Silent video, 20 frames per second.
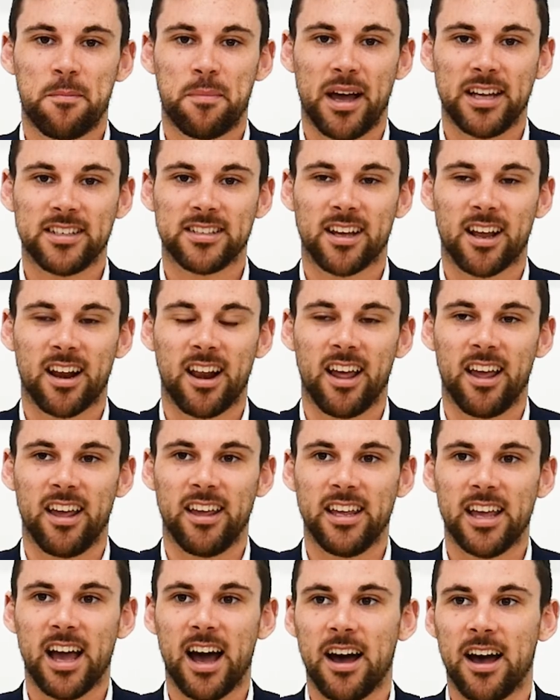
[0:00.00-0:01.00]

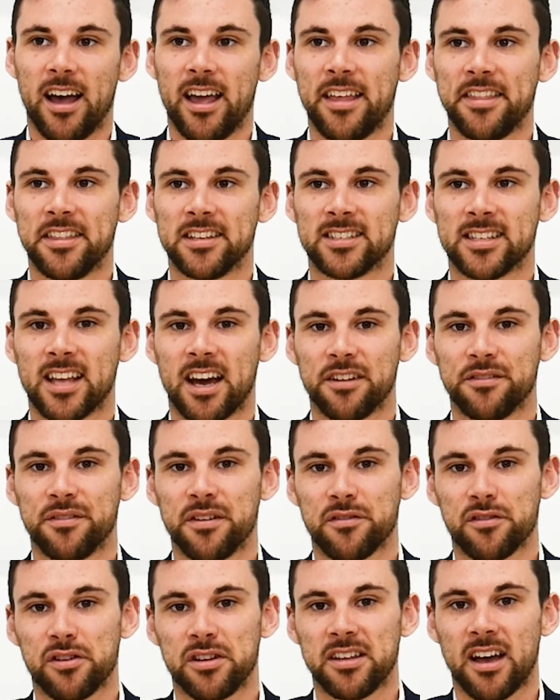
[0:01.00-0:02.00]
basically at the start of
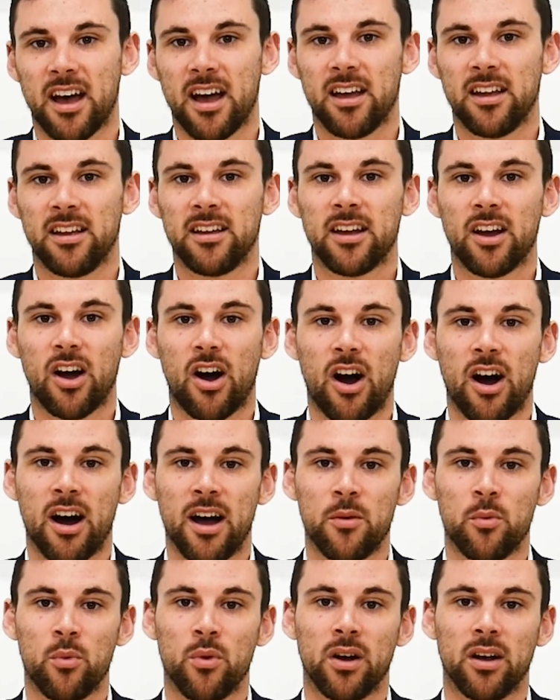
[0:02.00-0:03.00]
every day
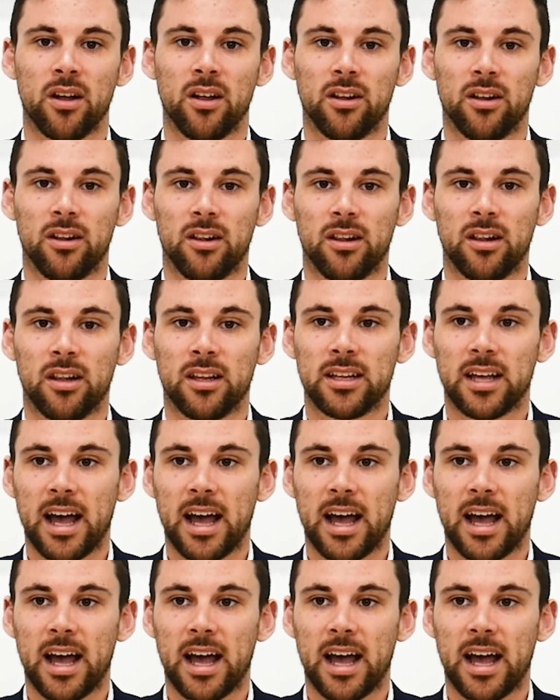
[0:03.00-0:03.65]
I will